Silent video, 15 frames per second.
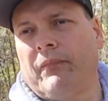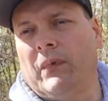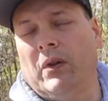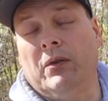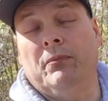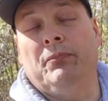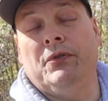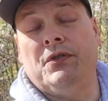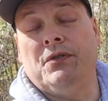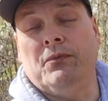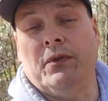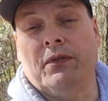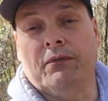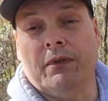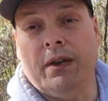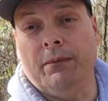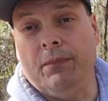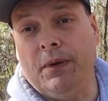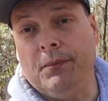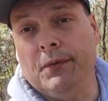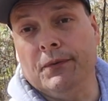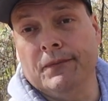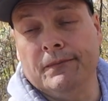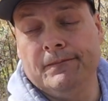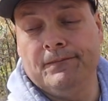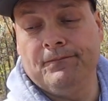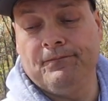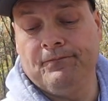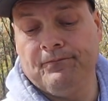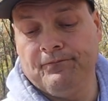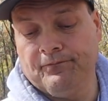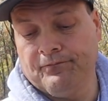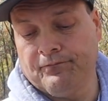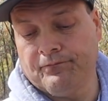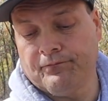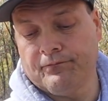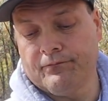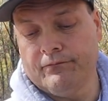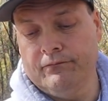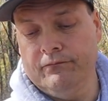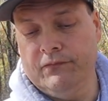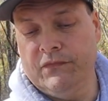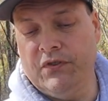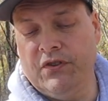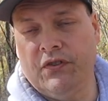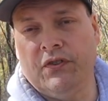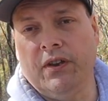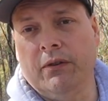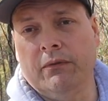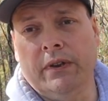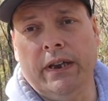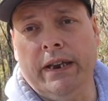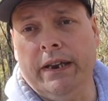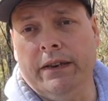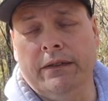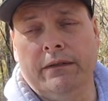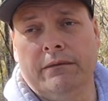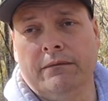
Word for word: or put you with the right people. Just don't let it